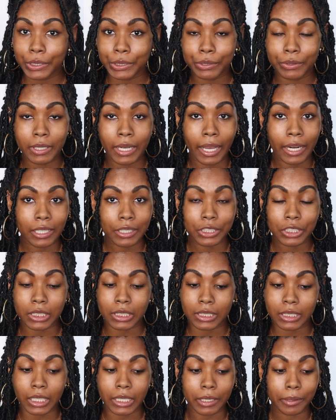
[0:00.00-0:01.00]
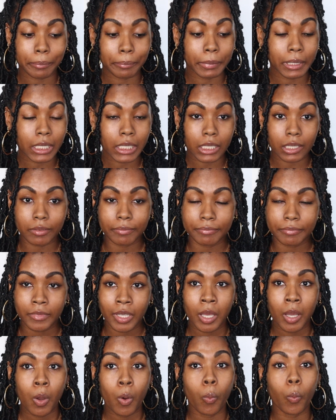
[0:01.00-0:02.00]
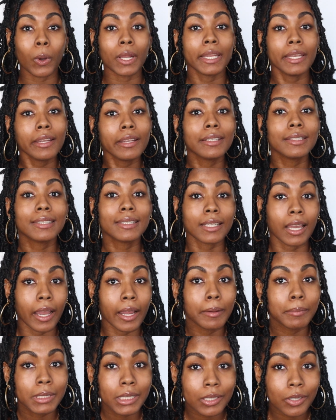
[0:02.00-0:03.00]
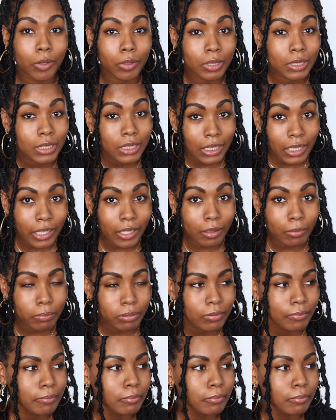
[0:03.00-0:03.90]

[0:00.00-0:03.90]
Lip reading: you gotta just let it be. When it is time to go to sleep,